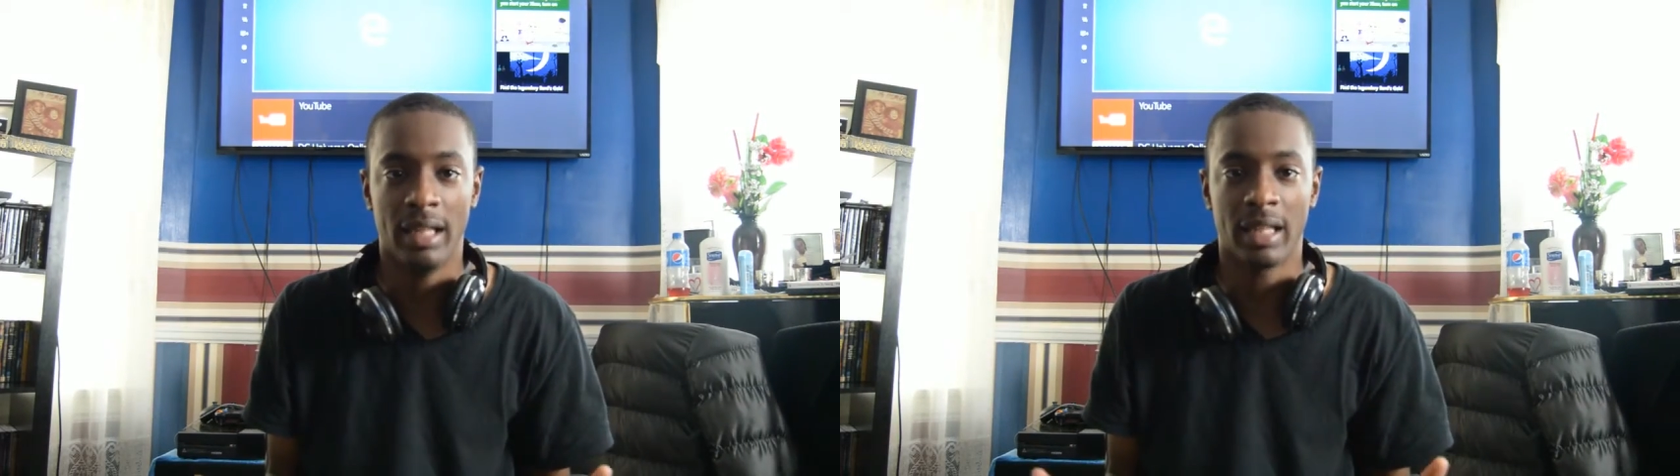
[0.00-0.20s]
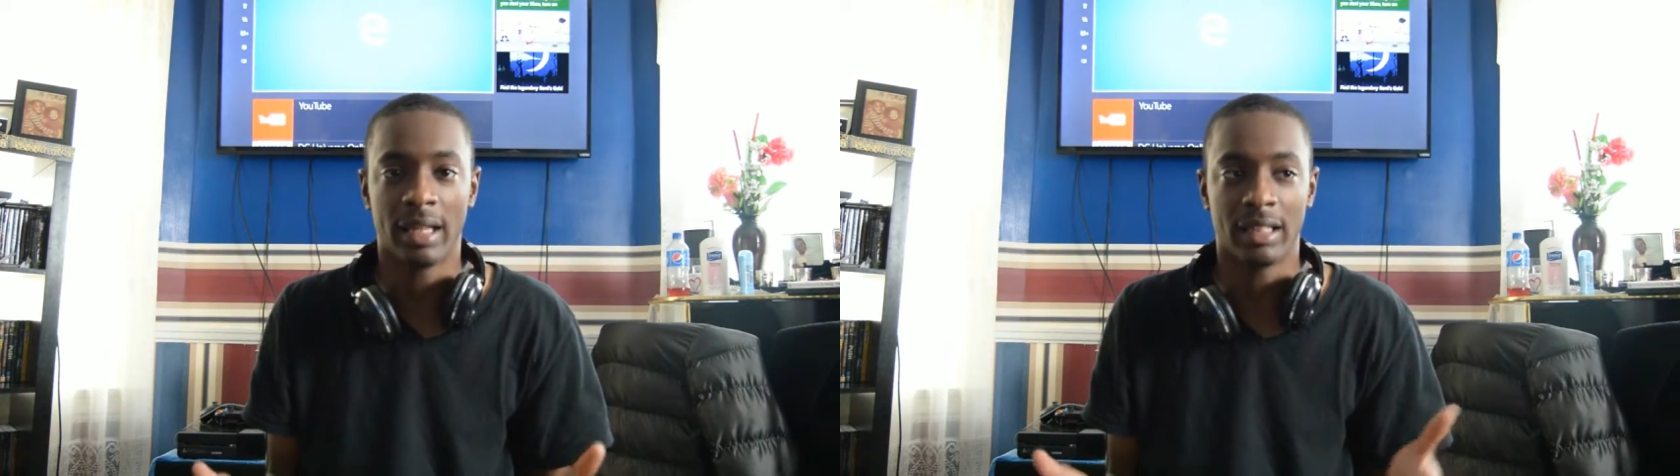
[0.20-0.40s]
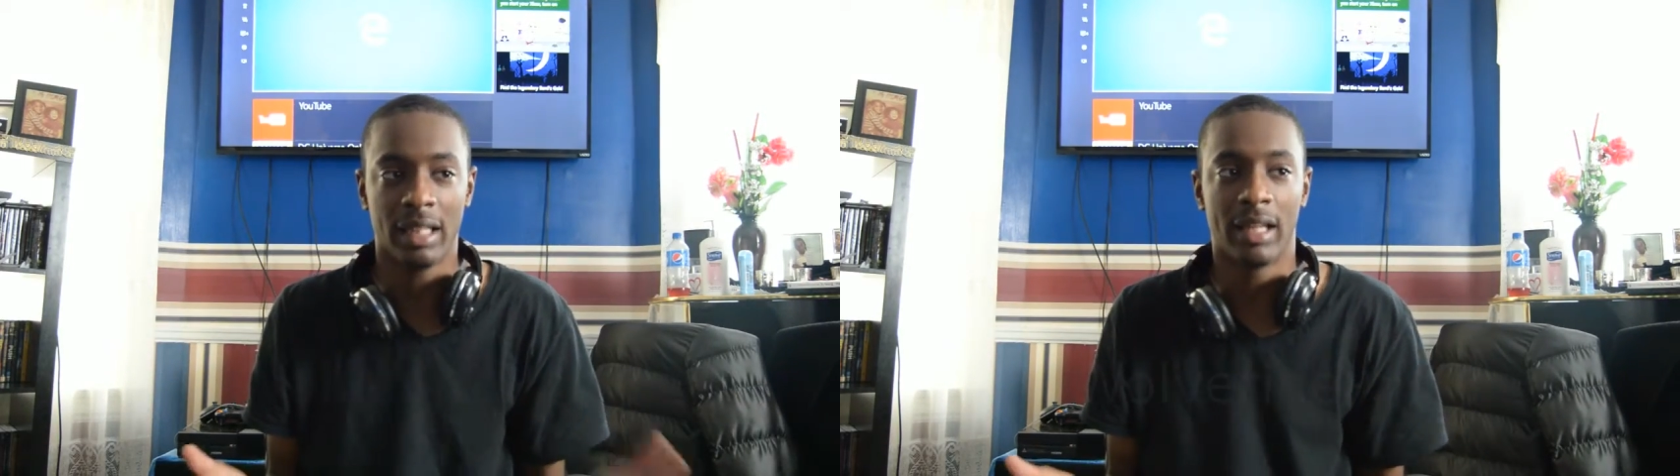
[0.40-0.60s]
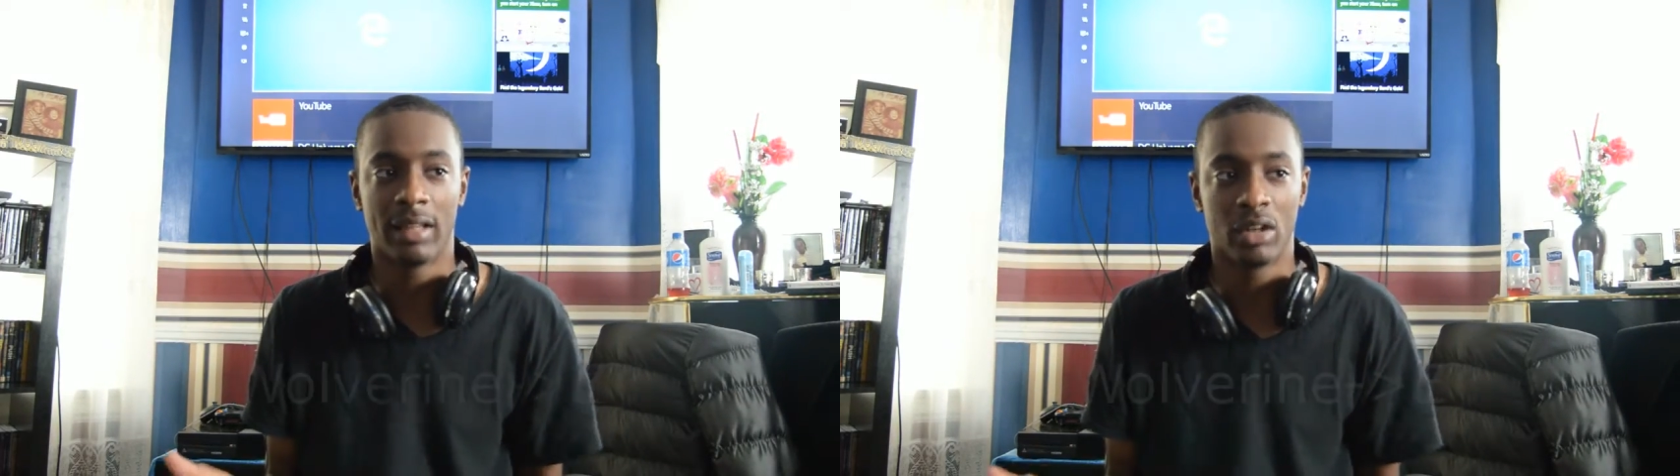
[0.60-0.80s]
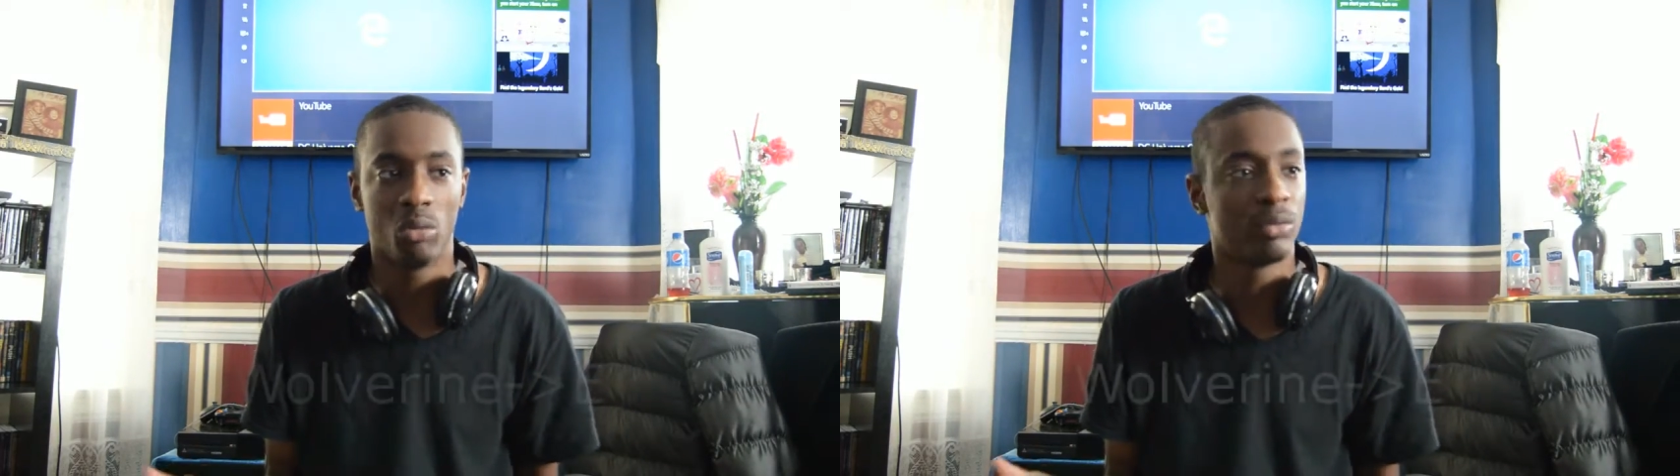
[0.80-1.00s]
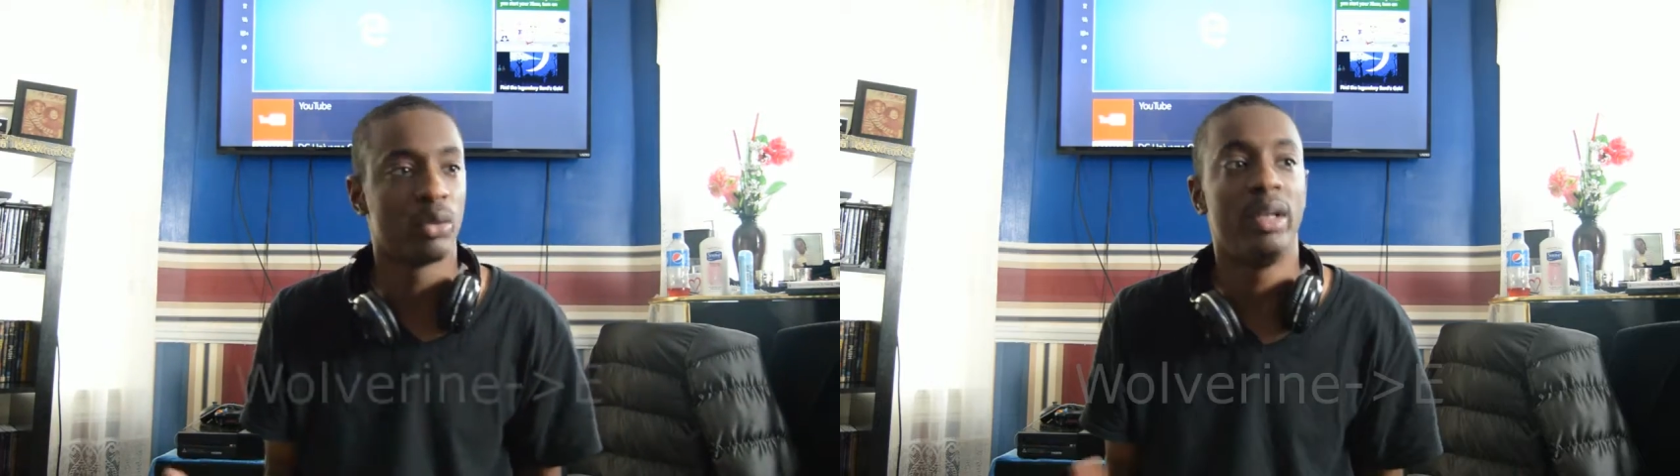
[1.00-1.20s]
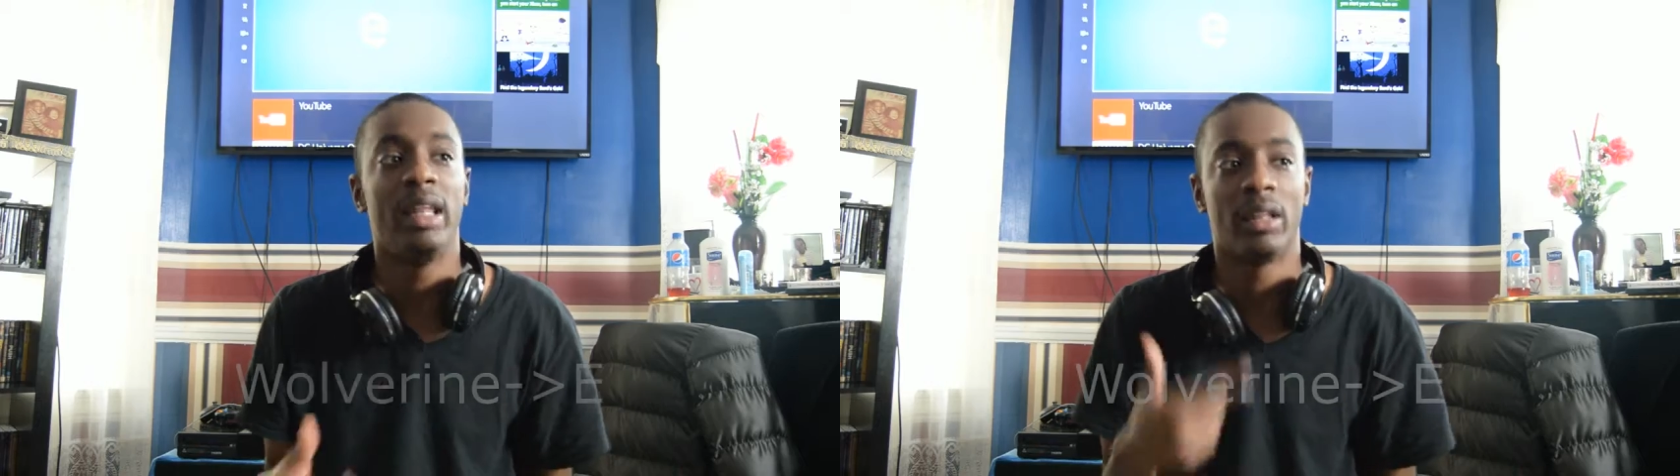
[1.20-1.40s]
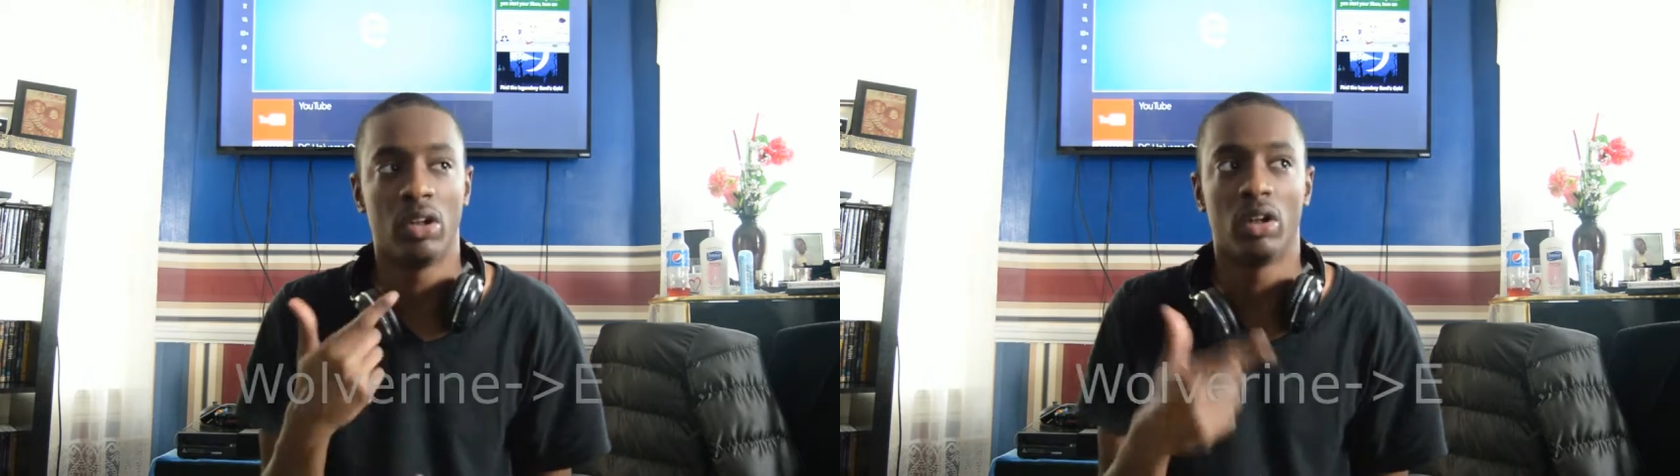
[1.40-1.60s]
and like the last letter in Wolverine
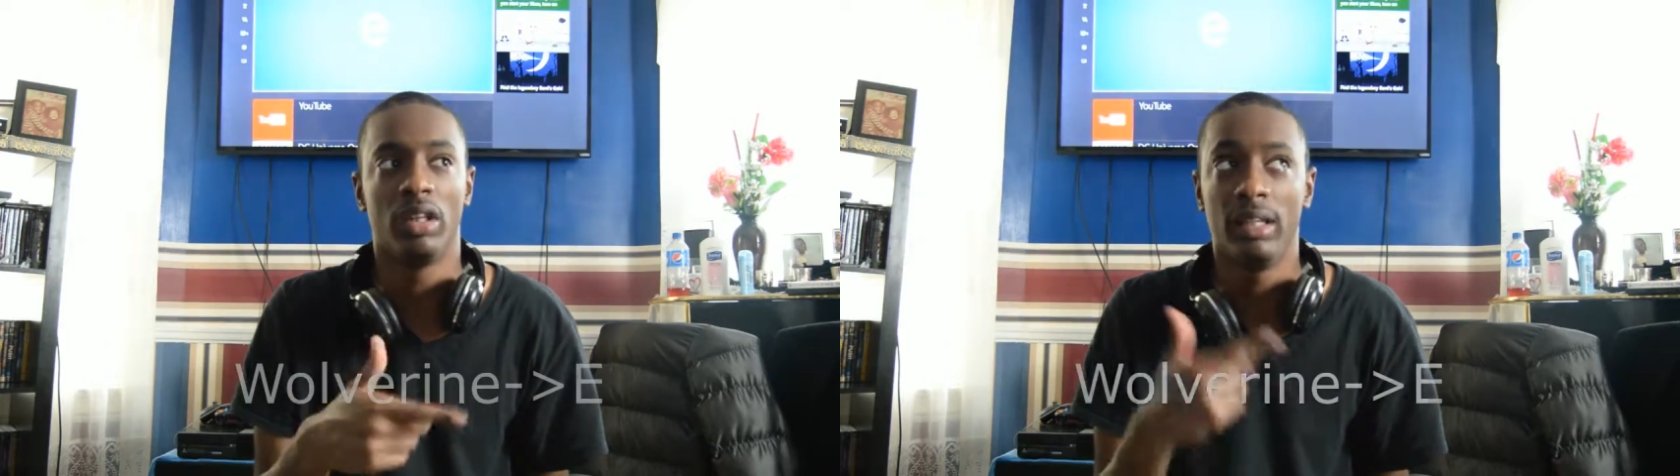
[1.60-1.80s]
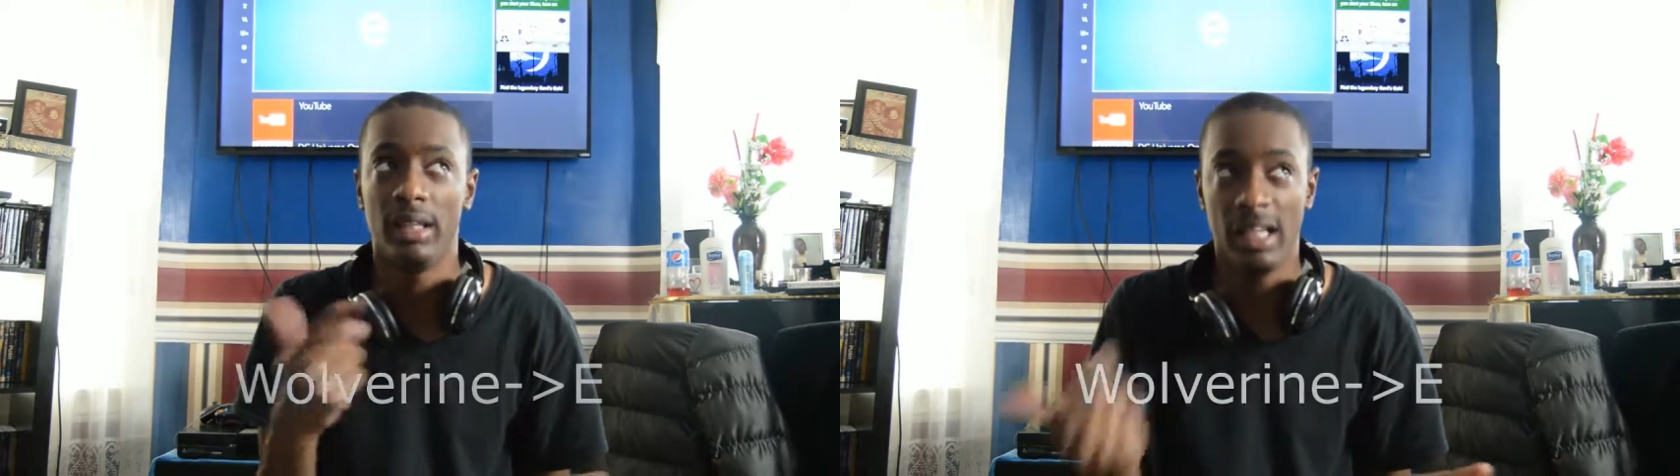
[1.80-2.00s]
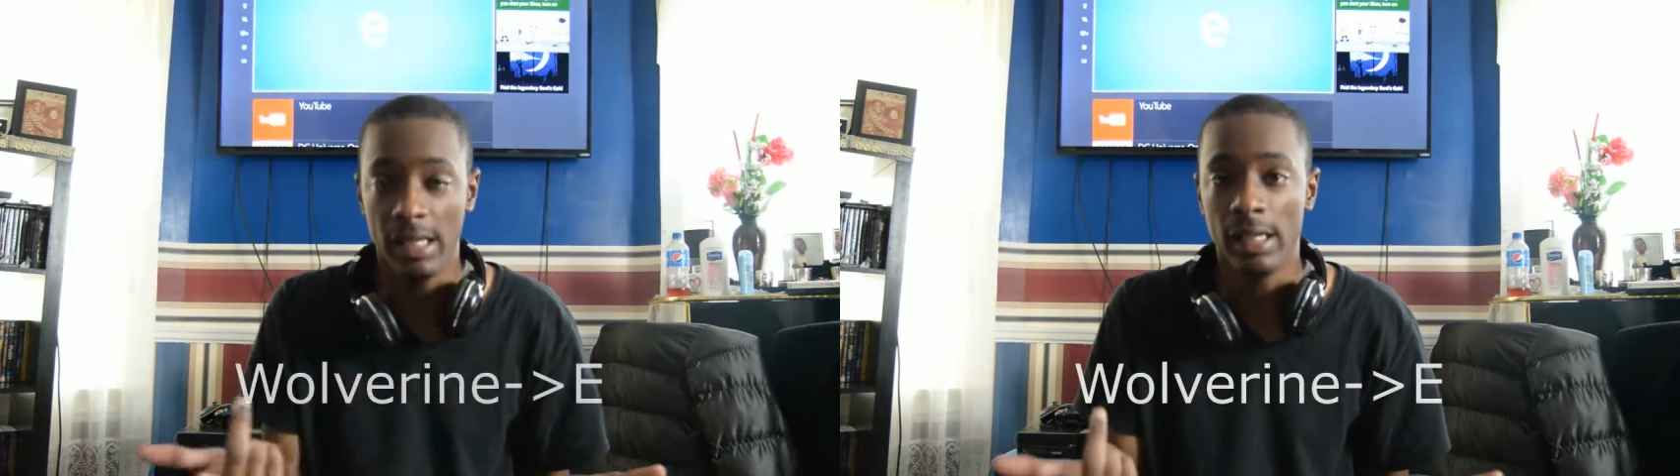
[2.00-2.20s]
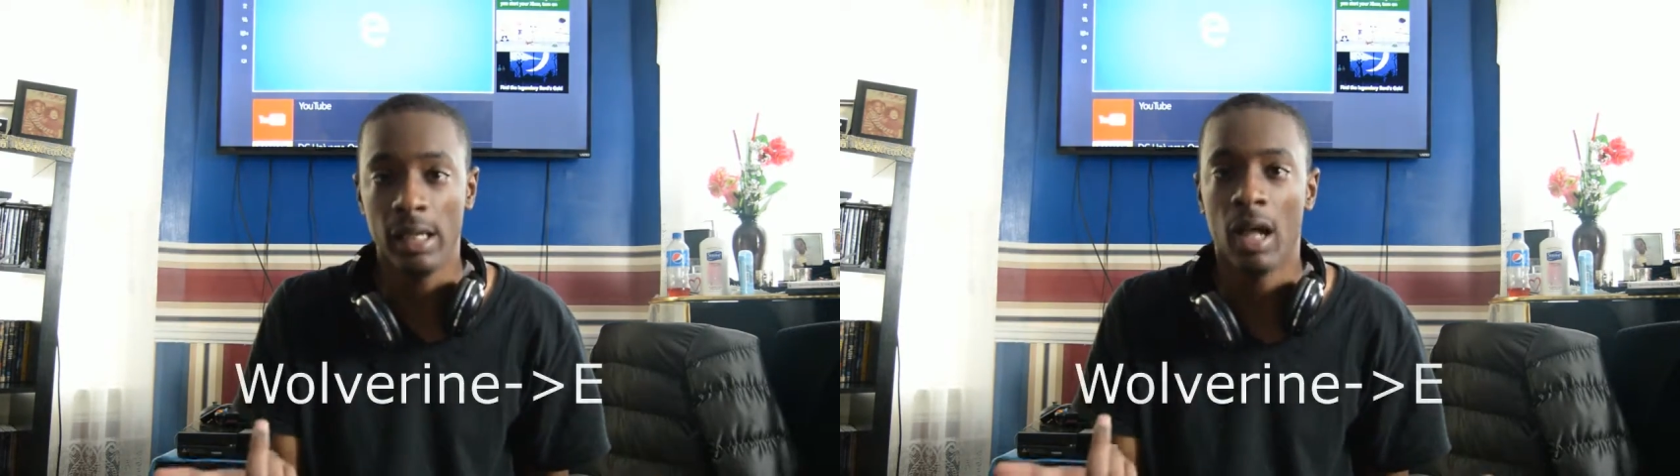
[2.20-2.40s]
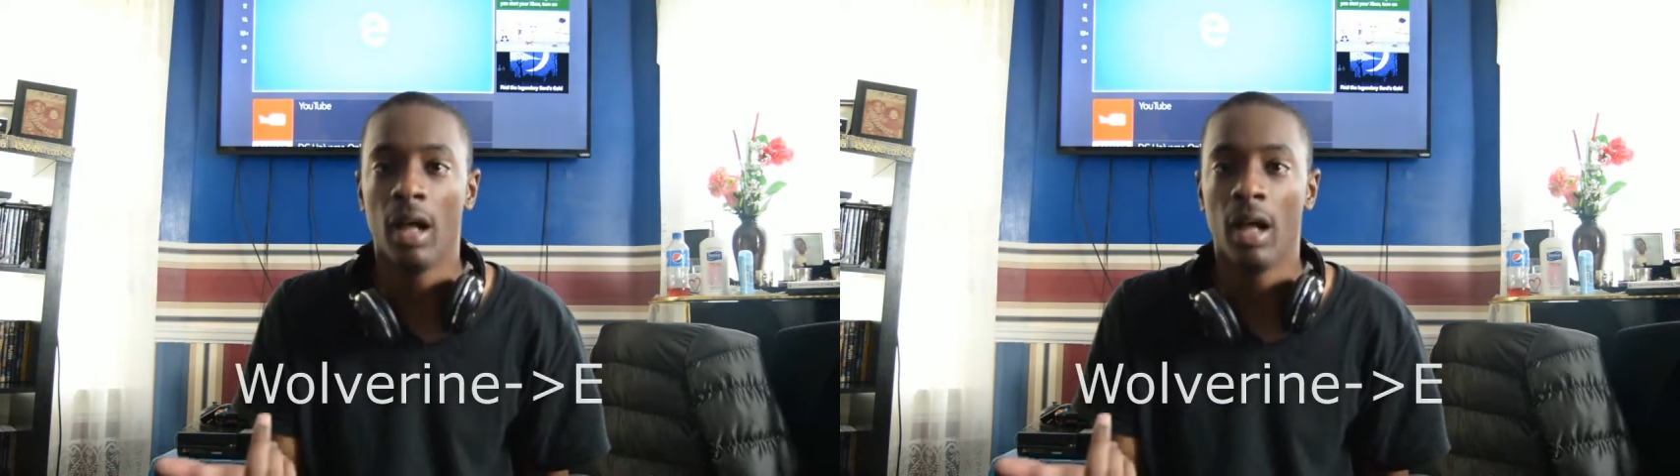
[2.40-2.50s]
is literally E,